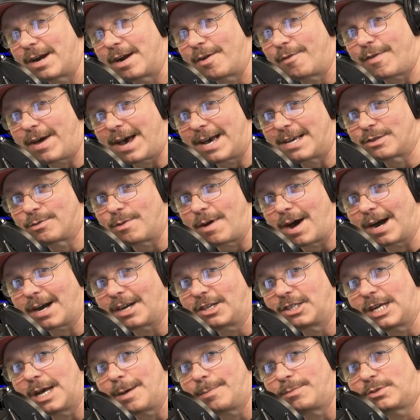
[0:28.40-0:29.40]
in our fast
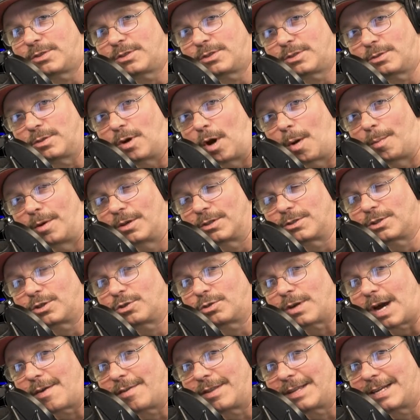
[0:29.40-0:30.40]
rocket ship, almost
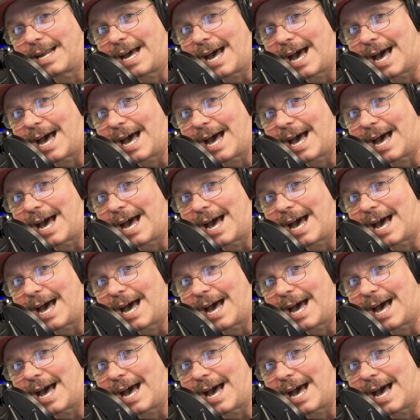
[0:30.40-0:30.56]
traveling